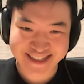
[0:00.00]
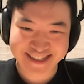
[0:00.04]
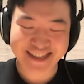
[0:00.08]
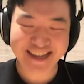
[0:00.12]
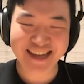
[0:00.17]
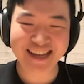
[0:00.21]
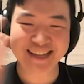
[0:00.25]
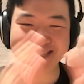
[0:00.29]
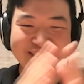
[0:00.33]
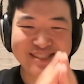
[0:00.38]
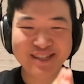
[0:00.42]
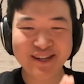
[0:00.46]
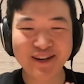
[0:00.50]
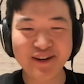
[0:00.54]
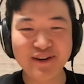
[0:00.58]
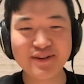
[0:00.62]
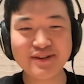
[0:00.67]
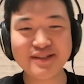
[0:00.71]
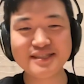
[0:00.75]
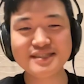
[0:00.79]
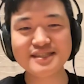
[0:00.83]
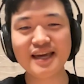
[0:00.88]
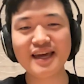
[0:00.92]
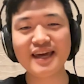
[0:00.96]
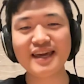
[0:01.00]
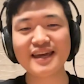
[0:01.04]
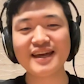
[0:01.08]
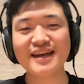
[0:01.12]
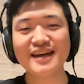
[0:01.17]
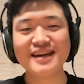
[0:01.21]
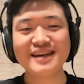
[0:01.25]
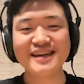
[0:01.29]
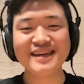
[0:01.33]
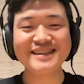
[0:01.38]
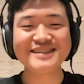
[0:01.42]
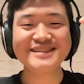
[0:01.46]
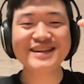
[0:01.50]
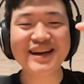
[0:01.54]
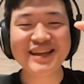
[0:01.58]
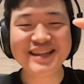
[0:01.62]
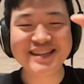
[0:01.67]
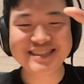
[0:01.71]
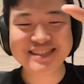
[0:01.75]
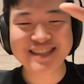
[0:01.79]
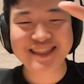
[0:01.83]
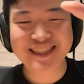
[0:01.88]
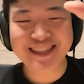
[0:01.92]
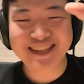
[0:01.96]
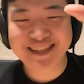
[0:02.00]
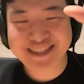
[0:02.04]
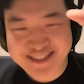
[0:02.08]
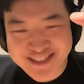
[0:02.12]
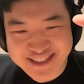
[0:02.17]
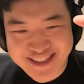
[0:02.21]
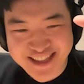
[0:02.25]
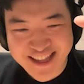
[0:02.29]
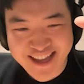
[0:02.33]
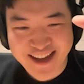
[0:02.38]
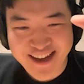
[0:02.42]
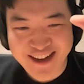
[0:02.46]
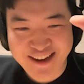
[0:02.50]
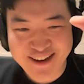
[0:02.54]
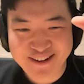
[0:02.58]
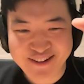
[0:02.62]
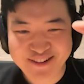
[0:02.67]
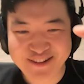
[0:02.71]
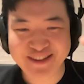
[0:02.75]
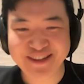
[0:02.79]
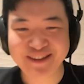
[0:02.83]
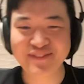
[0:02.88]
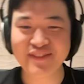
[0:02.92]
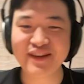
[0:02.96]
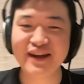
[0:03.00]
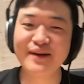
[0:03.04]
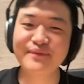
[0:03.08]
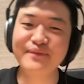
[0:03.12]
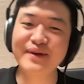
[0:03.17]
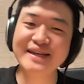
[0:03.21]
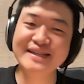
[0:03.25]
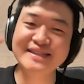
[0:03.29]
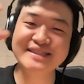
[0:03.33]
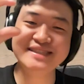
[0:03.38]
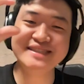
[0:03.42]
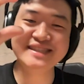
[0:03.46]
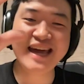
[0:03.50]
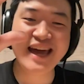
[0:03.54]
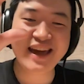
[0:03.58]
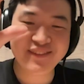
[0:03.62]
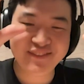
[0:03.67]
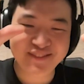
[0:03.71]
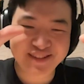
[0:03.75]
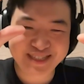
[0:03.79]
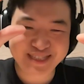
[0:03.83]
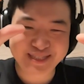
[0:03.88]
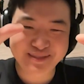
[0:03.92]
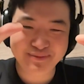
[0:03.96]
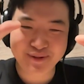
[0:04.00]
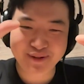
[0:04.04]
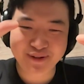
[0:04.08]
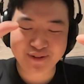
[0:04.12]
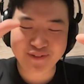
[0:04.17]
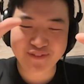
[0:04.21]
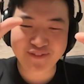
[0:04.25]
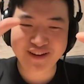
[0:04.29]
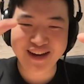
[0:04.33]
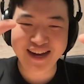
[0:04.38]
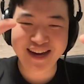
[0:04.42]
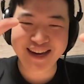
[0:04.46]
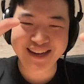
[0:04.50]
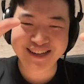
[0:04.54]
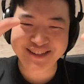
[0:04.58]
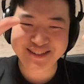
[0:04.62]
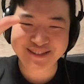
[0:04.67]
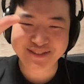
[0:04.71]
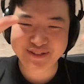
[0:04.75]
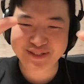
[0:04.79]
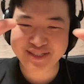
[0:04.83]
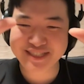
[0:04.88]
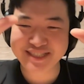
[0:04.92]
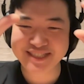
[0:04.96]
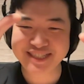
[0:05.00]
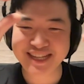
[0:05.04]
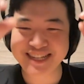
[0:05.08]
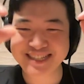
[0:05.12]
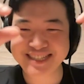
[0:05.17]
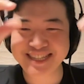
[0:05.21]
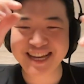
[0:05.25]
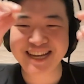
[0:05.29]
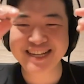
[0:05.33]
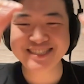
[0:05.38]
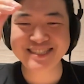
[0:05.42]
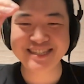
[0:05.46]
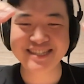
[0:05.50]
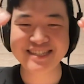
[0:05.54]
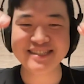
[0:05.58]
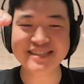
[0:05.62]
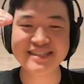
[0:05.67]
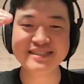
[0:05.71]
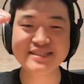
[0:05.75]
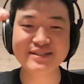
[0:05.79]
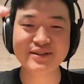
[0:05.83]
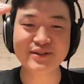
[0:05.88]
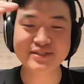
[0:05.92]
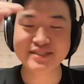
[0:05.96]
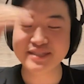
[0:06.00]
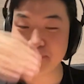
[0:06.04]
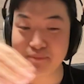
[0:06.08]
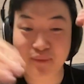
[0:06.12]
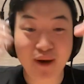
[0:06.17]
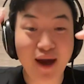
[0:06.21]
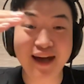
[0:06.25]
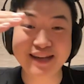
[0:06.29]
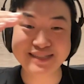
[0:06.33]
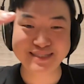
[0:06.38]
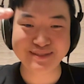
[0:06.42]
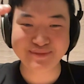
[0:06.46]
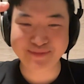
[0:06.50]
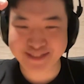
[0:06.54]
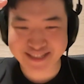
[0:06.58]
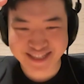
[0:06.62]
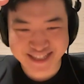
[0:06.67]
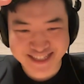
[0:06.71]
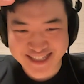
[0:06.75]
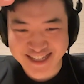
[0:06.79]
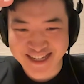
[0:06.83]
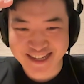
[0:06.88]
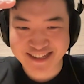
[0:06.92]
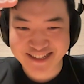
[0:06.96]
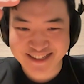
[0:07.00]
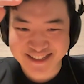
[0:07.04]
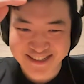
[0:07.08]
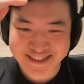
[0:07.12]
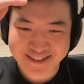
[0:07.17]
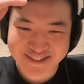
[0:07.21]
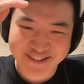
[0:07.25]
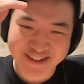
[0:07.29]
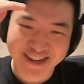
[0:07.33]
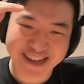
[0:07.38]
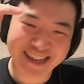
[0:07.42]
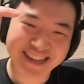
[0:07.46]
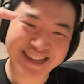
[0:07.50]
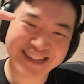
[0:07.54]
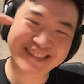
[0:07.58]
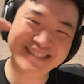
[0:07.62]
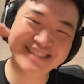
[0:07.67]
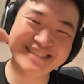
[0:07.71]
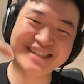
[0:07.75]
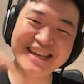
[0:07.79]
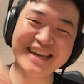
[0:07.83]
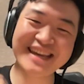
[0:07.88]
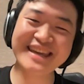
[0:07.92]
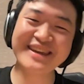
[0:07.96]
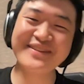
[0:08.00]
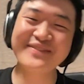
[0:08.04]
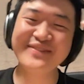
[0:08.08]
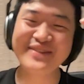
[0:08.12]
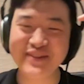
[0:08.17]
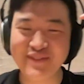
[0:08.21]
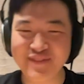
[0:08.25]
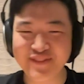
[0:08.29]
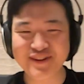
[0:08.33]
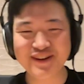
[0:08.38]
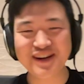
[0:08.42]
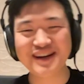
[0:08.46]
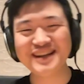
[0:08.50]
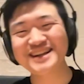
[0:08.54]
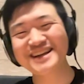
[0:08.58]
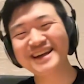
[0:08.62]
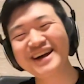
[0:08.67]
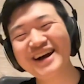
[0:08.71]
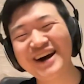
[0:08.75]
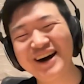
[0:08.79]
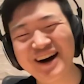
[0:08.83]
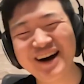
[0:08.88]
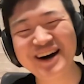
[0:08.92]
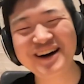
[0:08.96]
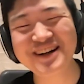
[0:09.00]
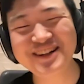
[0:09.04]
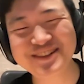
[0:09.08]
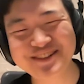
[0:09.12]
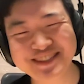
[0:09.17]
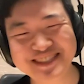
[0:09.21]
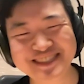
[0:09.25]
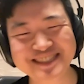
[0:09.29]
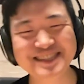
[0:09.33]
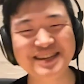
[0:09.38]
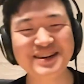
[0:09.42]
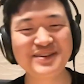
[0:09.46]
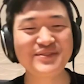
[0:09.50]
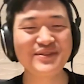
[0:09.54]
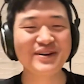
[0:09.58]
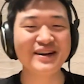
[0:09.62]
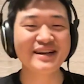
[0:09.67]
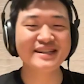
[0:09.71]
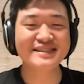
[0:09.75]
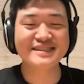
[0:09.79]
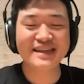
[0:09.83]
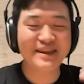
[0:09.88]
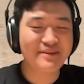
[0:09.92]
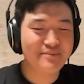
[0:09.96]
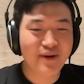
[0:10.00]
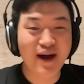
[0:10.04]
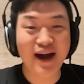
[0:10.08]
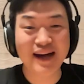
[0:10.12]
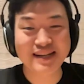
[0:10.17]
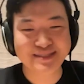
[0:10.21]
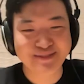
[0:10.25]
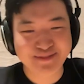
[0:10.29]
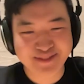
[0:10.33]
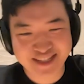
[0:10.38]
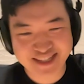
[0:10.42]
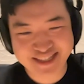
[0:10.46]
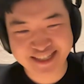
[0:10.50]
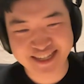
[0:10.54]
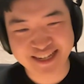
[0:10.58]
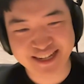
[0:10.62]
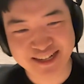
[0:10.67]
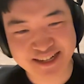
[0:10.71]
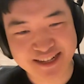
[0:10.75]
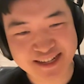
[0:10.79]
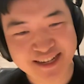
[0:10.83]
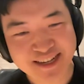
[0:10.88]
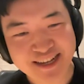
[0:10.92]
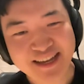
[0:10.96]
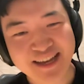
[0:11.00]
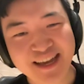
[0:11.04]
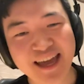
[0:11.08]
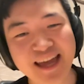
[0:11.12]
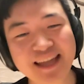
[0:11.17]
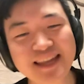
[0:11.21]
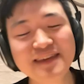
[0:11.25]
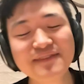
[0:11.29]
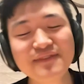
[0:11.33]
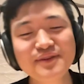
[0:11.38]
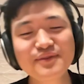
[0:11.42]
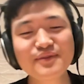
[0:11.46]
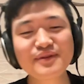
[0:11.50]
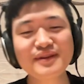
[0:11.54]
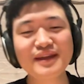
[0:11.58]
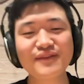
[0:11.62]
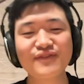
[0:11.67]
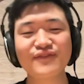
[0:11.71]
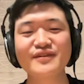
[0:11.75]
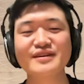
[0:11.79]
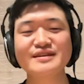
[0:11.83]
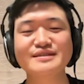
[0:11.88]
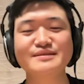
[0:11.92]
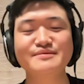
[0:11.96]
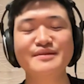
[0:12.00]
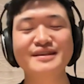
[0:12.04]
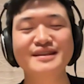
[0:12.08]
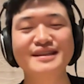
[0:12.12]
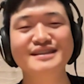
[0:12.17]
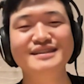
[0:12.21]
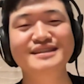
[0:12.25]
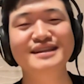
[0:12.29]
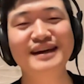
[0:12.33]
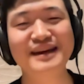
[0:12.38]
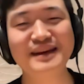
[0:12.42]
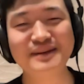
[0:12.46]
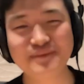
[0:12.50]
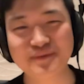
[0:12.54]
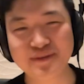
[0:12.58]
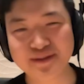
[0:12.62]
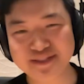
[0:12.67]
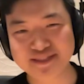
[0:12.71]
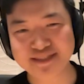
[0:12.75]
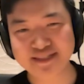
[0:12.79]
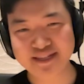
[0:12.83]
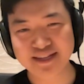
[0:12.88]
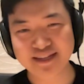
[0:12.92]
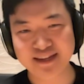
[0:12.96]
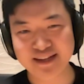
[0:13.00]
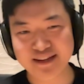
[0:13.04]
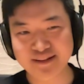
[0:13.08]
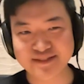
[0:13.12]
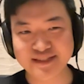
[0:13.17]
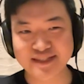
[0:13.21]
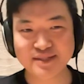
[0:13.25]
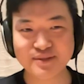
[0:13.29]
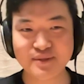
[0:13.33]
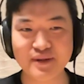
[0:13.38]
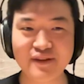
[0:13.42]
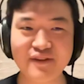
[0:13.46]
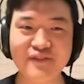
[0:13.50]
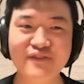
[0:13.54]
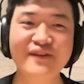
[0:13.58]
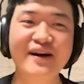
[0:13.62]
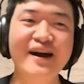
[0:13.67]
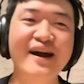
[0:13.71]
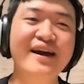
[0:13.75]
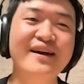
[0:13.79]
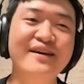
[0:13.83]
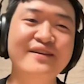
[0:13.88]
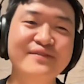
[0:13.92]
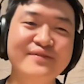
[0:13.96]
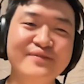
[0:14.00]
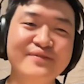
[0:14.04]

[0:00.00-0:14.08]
Yeah. And so it's like he's got his Lil now and I've got my Savage profile. We're just like texting in Discord. It's impossible to tell, right? And it's like even if you're on a call with someone, it's like impossible to tell. And even when I first met this guy in person, I thought I was like 25.